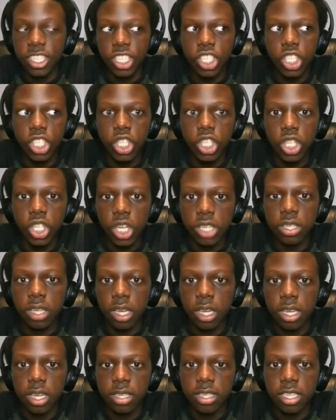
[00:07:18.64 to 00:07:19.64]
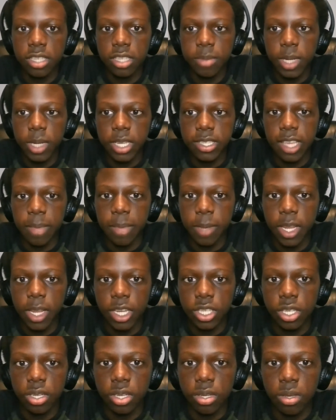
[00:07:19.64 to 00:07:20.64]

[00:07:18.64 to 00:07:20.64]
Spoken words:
is just like Assessment Examination,